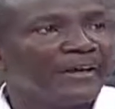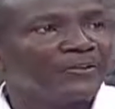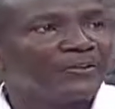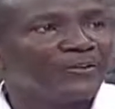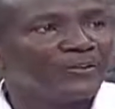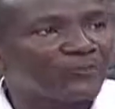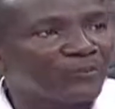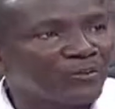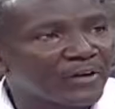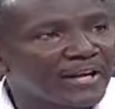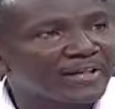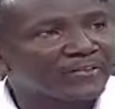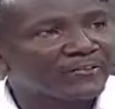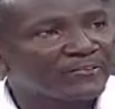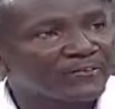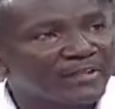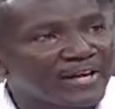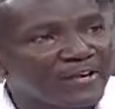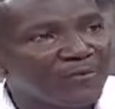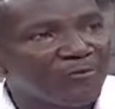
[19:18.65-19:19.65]
So it's for us
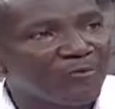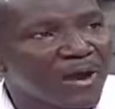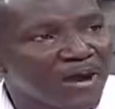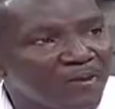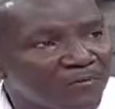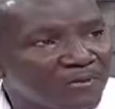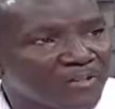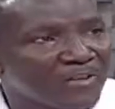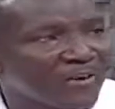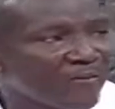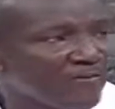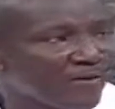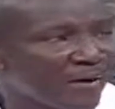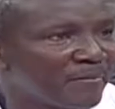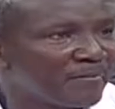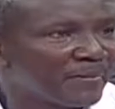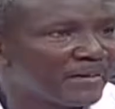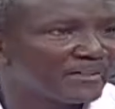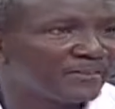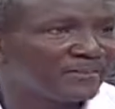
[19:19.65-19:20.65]
to then work with our
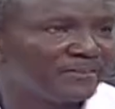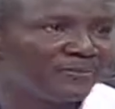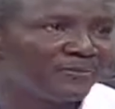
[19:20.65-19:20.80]
farmers,